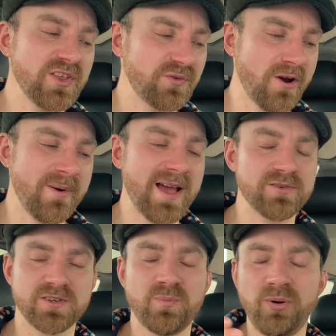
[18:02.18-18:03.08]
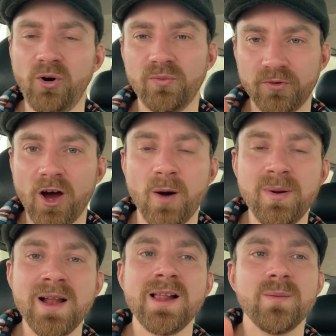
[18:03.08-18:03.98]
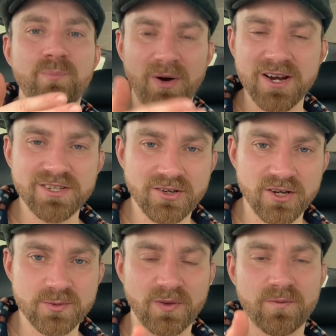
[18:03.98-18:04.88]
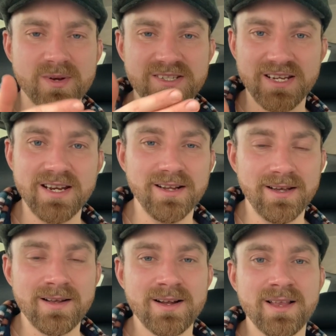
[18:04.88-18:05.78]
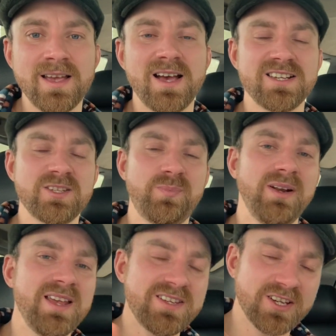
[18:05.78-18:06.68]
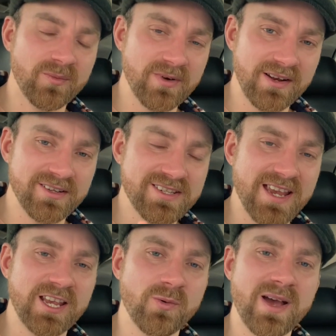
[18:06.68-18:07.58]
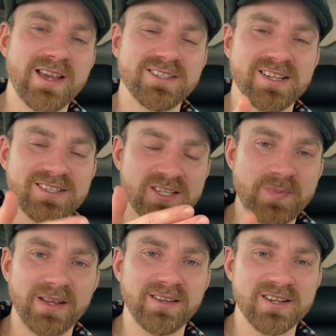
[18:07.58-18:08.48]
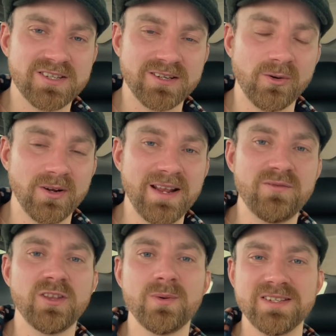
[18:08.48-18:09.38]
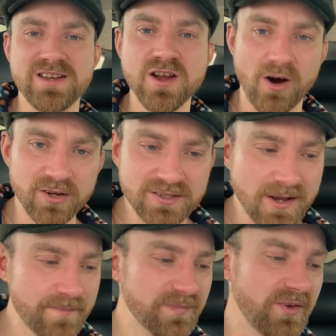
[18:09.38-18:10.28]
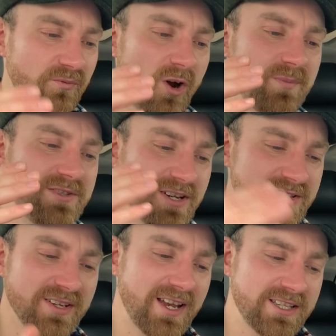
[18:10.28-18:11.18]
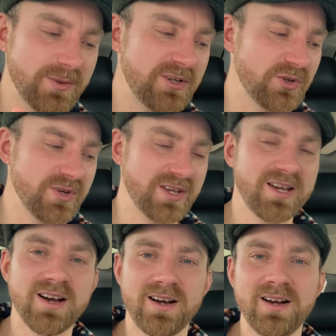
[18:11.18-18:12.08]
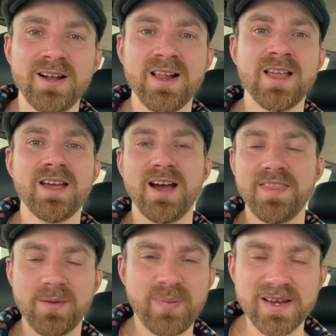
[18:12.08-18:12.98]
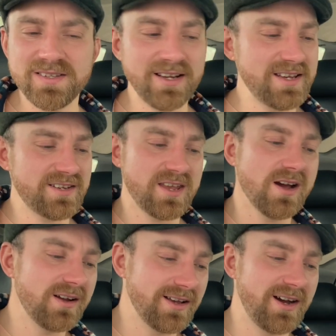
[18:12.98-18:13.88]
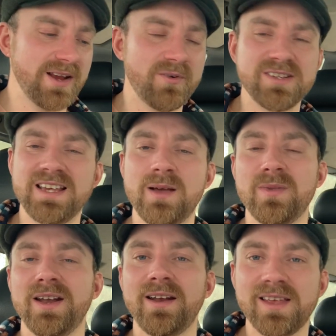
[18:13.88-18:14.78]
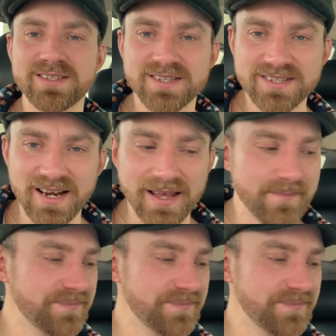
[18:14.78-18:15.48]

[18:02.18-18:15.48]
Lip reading: thrown out. So poor Rob buys a Cosworth from a dealer, has the police come round and take it away because they suspect that it's stolen, even though it's not. Rob doesn't get to enjoy the car. And then basically he's a young guy, he runs out of money and he has to sell it.